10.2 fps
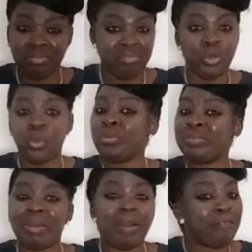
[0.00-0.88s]
good
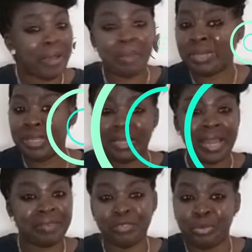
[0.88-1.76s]
and family
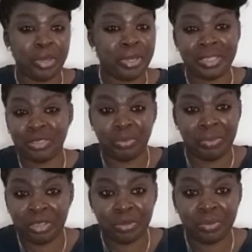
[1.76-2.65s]
life, to be honest
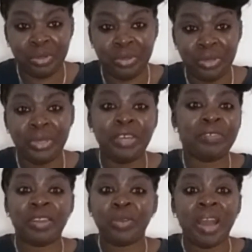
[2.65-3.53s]
with you, if
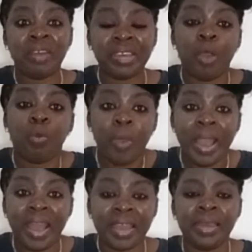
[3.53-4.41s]
I don't have a car.
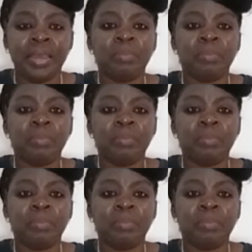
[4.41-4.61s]
Why?